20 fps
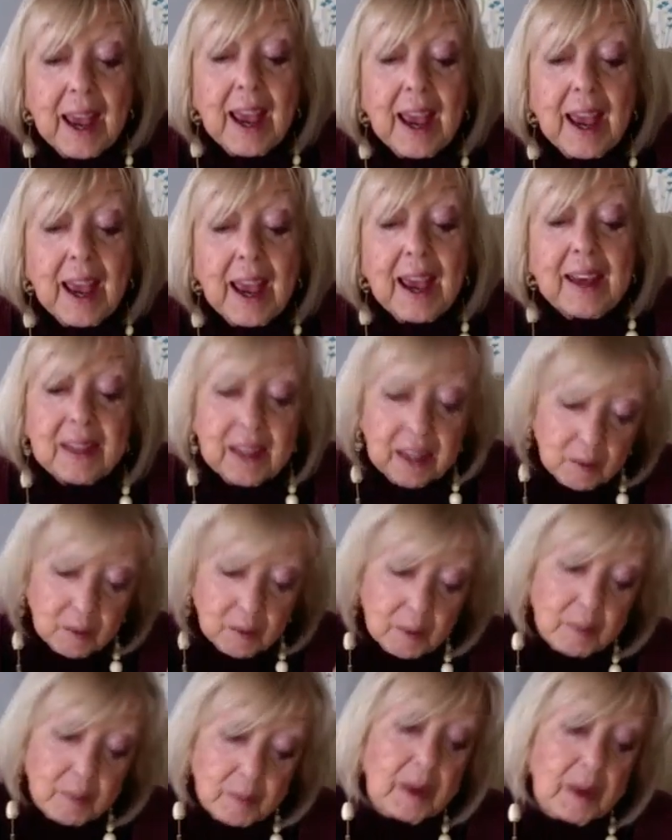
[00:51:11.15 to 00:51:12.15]
And
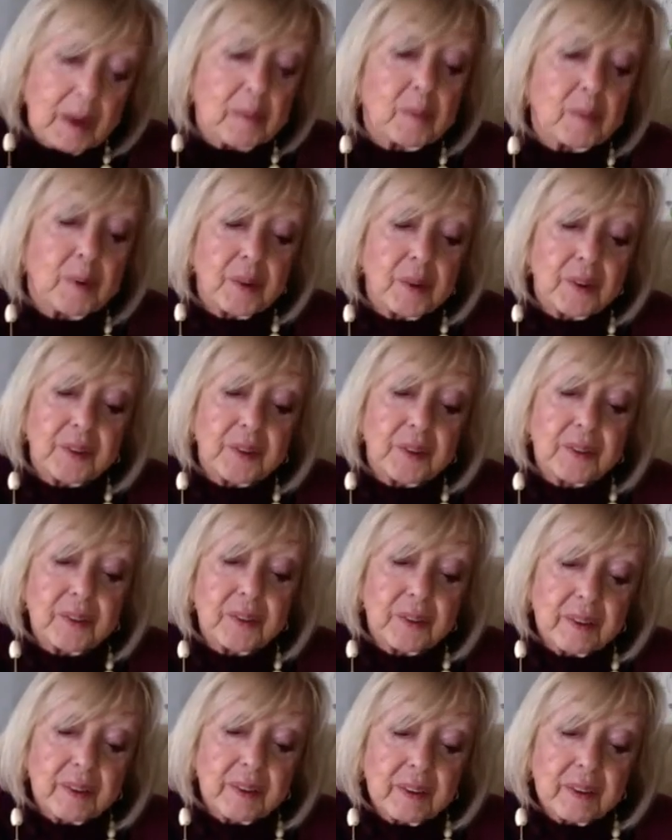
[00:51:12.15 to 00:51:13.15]
he remembers
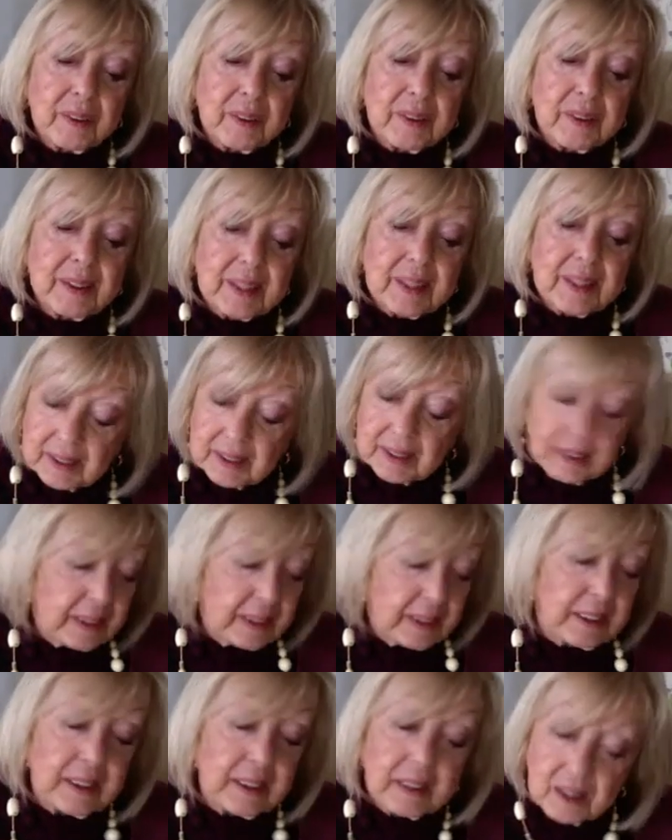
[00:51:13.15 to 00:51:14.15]
that
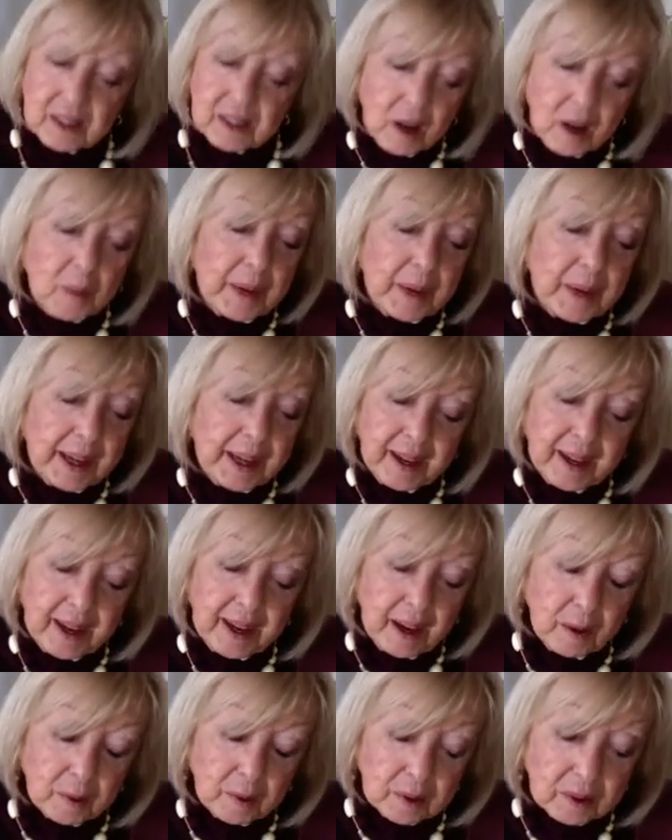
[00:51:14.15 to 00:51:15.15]
Lily did not make it
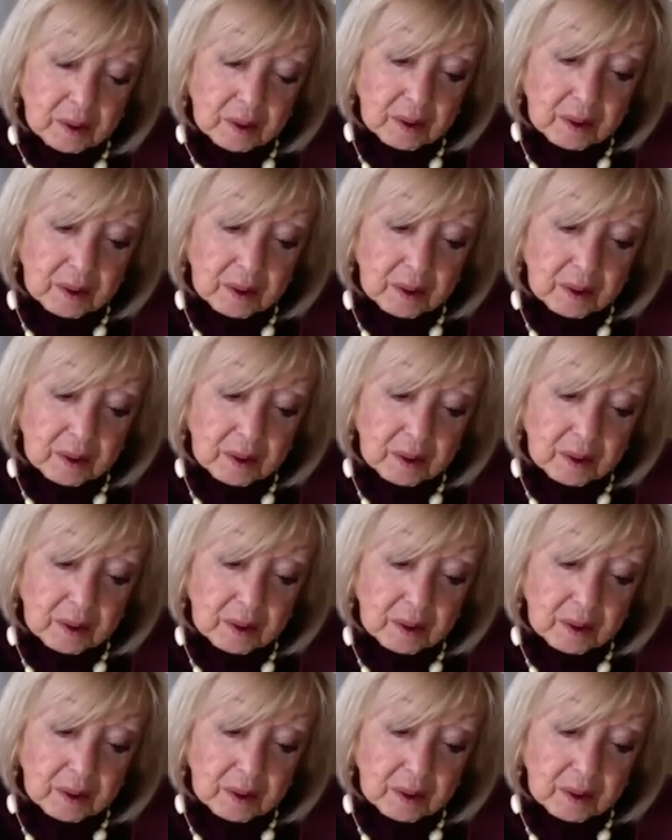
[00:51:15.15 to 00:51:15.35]
out.